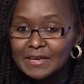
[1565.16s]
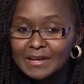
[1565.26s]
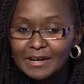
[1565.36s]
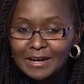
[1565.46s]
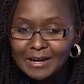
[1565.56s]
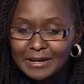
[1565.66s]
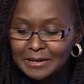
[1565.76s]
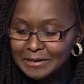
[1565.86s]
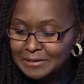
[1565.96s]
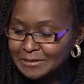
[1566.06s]
I
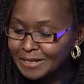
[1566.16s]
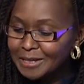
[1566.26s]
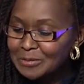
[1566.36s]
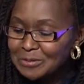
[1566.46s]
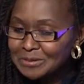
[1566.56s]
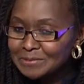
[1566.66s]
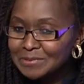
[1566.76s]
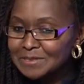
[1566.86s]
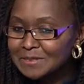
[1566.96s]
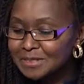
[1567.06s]
understand it was
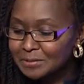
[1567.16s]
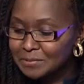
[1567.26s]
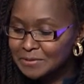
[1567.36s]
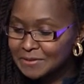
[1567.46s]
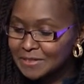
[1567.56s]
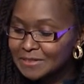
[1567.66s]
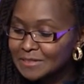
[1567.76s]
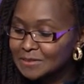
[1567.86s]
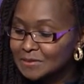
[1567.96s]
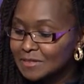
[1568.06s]
recently
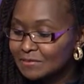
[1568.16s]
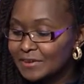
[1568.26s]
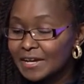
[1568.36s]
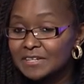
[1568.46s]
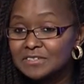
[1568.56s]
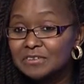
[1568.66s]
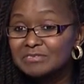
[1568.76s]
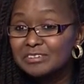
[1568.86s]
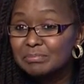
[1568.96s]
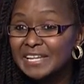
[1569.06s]
presented to the Faculty of
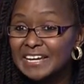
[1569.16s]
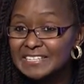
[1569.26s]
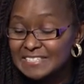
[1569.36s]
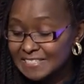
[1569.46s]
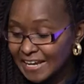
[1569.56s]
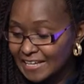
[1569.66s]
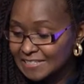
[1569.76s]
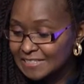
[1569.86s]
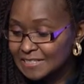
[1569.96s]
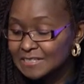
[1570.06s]
Applied
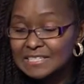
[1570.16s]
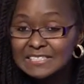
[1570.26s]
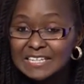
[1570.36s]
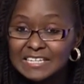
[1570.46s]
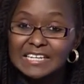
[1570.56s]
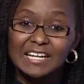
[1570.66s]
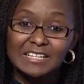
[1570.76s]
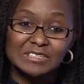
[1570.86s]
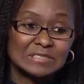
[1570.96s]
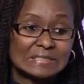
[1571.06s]
Sciences and
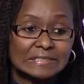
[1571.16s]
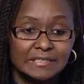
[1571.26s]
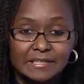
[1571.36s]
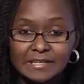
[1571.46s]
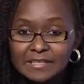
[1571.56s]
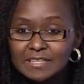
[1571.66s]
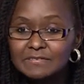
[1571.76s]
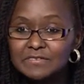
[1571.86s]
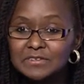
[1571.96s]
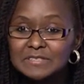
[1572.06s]
Technology.
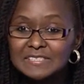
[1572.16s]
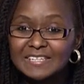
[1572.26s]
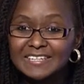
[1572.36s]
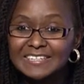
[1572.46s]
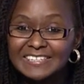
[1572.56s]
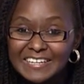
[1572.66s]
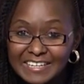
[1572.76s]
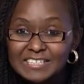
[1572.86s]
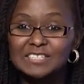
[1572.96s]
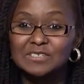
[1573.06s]
They've not set a
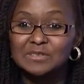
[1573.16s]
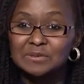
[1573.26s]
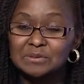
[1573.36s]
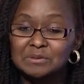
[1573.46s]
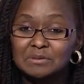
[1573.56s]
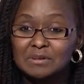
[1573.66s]
date to